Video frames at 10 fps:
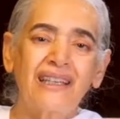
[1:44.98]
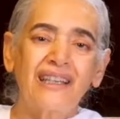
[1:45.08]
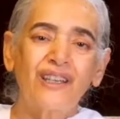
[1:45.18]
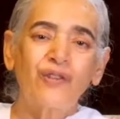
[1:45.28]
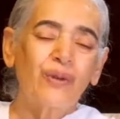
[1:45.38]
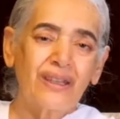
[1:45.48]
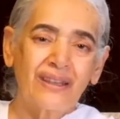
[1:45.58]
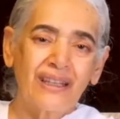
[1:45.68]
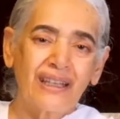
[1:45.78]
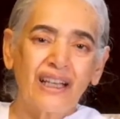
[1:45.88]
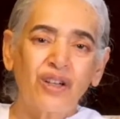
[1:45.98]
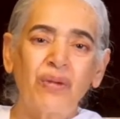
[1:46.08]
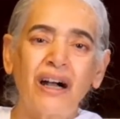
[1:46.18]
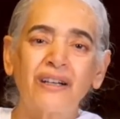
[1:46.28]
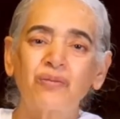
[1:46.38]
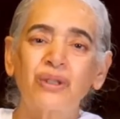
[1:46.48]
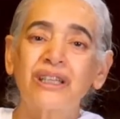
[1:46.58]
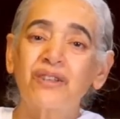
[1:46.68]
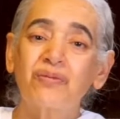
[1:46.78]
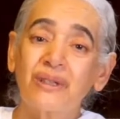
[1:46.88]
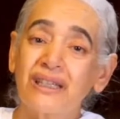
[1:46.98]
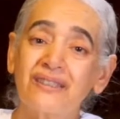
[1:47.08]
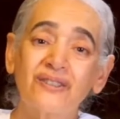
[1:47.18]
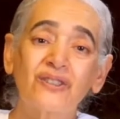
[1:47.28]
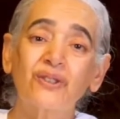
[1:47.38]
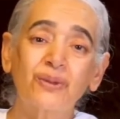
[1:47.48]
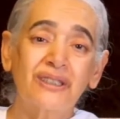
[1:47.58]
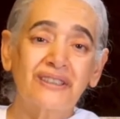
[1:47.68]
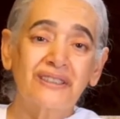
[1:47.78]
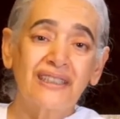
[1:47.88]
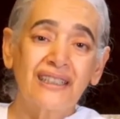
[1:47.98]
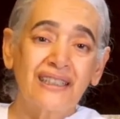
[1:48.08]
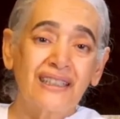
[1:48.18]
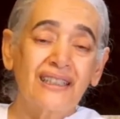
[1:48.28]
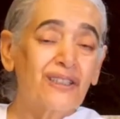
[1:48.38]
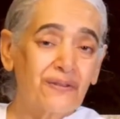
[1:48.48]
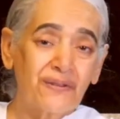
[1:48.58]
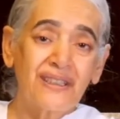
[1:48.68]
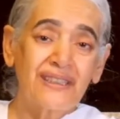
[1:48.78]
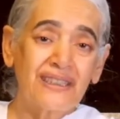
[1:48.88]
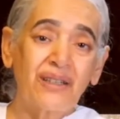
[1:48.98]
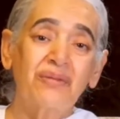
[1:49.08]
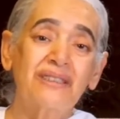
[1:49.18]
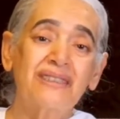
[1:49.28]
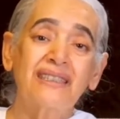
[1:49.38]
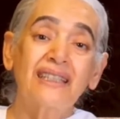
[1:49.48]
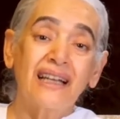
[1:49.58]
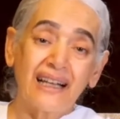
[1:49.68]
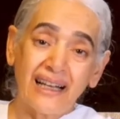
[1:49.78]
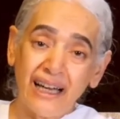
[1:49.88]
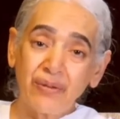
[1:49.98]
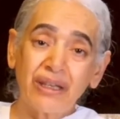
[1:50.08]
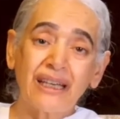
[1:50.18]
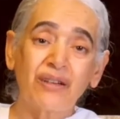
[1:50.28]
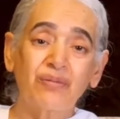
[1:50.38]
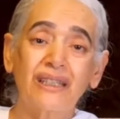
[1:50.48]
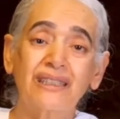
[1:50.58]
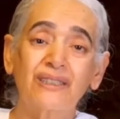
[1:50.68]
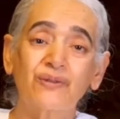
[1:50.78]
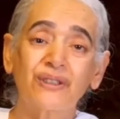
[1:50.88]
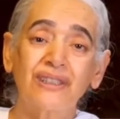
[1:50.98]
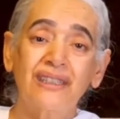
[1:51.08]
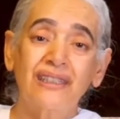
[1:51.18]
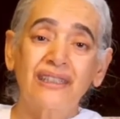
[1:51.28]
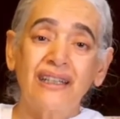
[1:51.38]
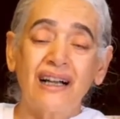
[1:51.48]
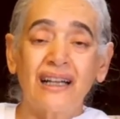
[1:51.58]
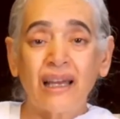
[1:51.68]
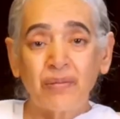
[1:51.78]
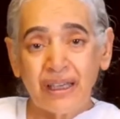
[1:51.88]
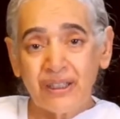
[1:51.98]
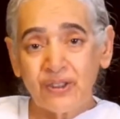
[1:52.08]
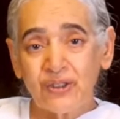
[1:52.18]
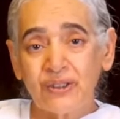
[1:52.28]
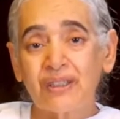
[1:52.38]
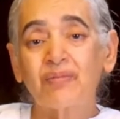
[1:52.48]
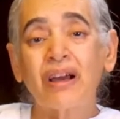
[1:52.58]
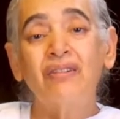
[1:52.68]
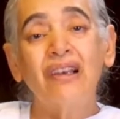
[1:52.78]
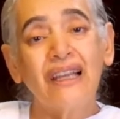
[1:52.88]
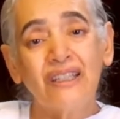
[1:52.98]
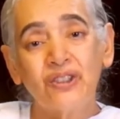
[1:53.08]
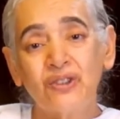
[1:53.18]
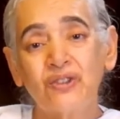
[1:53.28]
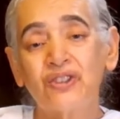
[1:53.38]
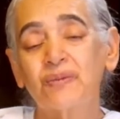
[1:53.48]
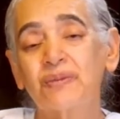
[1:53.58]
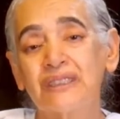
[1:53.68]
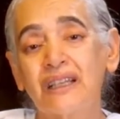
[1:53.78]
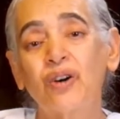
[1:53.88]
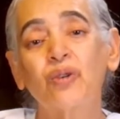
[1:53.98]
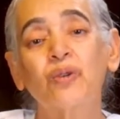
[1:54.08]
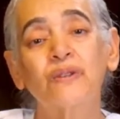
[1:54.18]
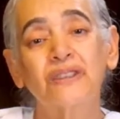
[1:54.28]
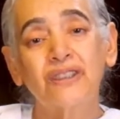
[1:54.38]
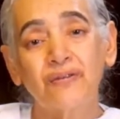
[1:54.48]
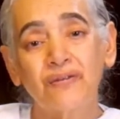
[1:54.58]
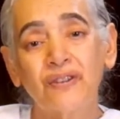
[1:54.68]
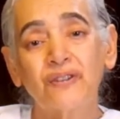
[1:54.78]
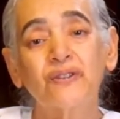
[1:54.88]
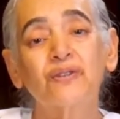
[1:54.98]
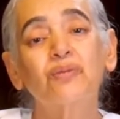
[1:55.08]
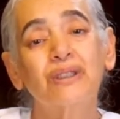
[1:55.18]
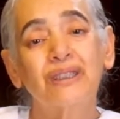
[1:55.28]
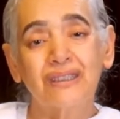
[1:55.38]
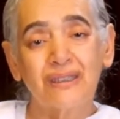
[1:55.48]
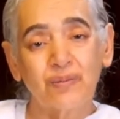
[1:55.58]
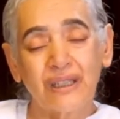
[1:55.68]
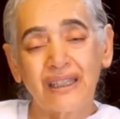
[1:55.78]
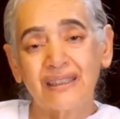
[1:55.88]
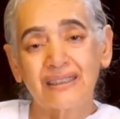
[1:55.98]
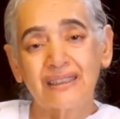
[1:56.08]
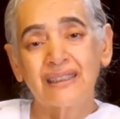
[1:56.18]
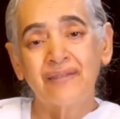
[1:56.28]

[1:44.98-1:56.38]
If we are thinking about bringing peace to the world, the first step is that I become peaceful and I make sure that my relationships are also filled with this peace.